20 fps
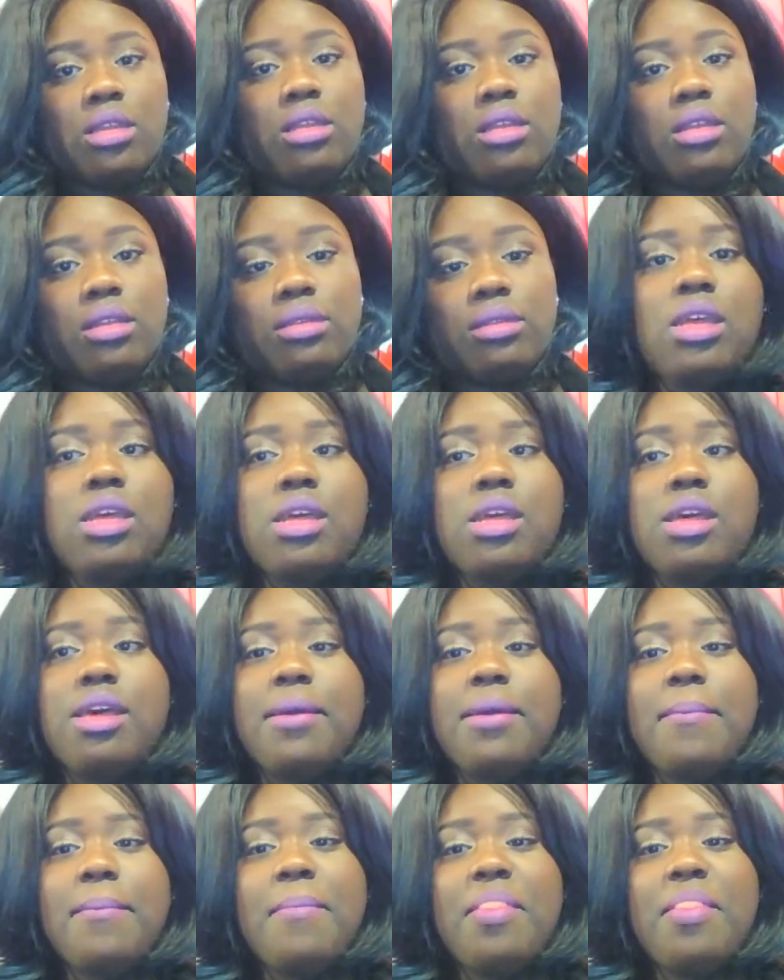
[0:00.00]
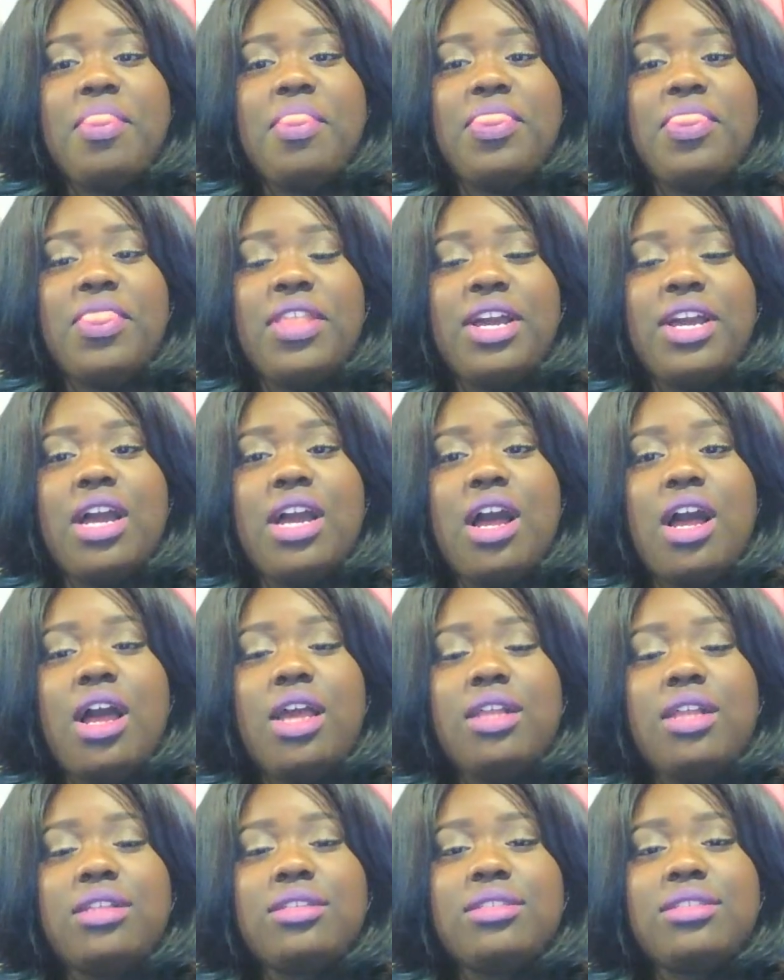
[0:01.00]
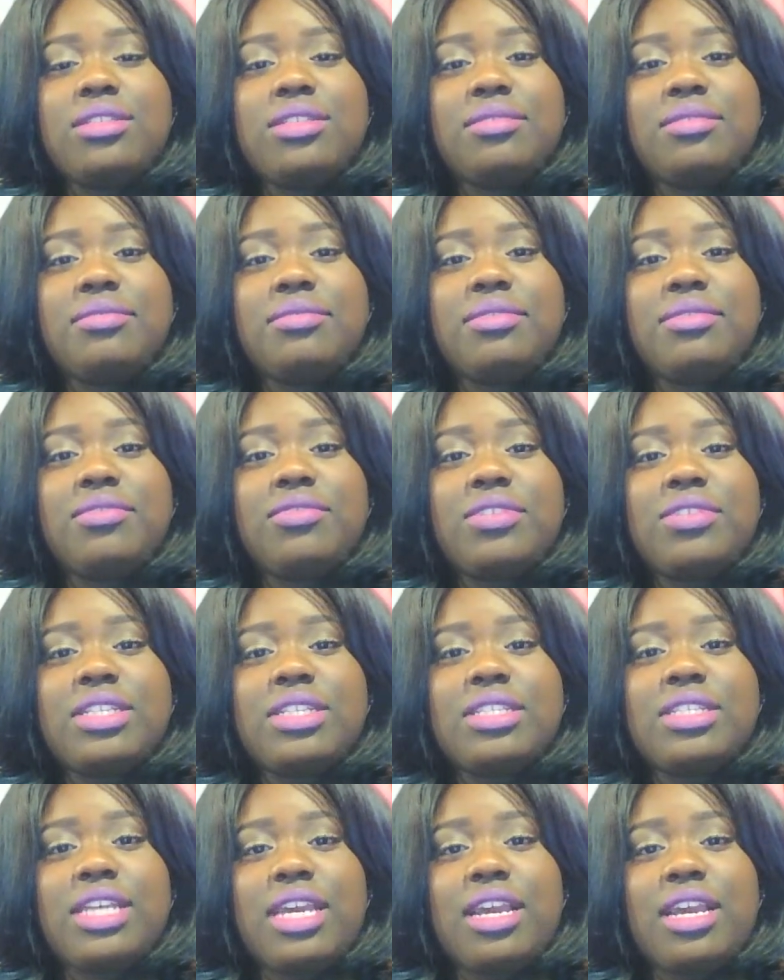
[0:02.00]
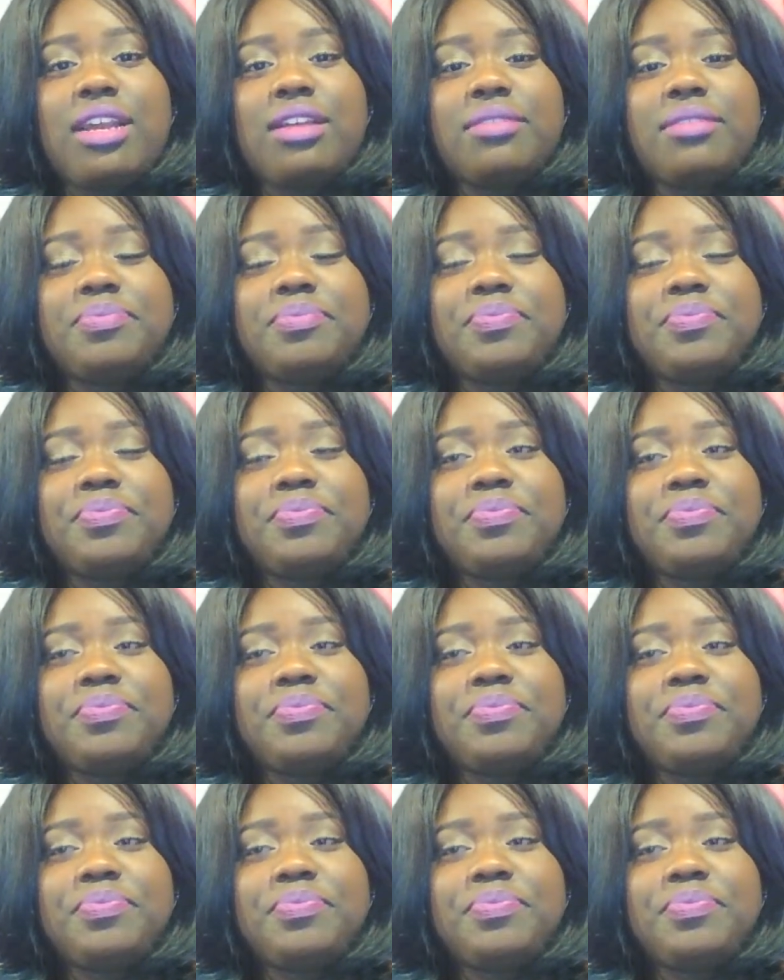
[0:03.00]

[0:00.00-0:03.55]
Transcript: Yeah. The cons for this hair